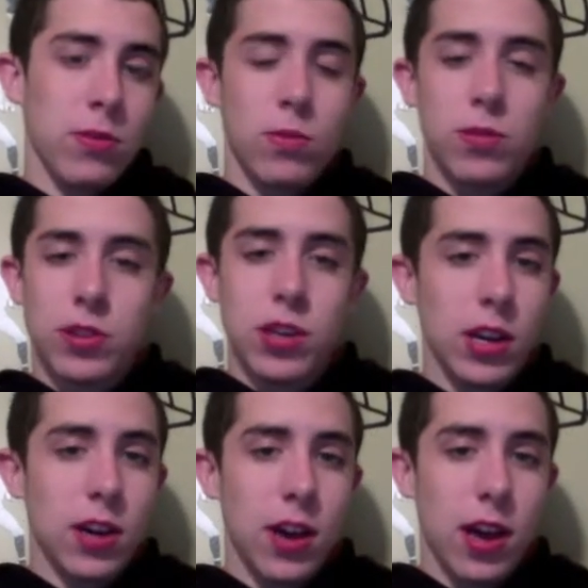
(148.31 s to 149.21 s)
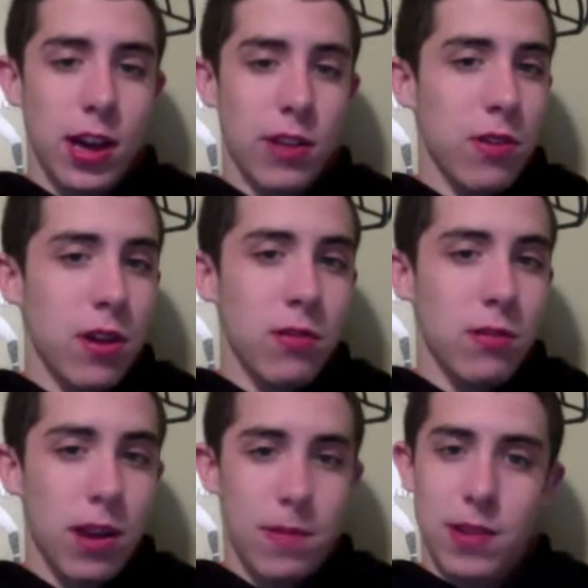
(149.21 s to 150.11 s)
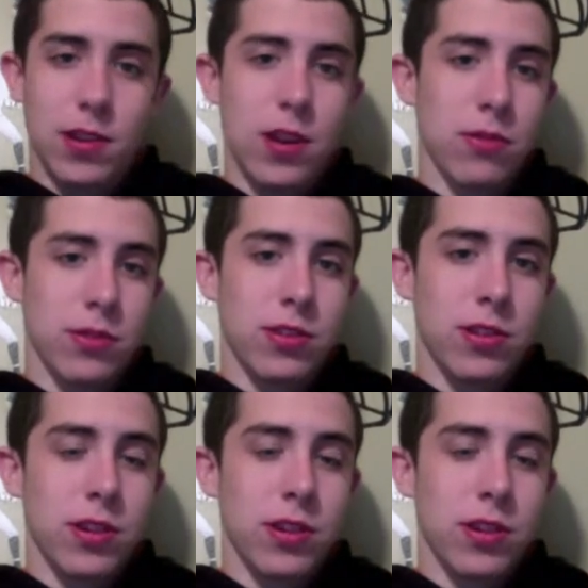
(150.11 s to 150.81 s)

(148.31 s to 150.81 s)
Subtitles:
We'll see. I don't know. I'm not the coach.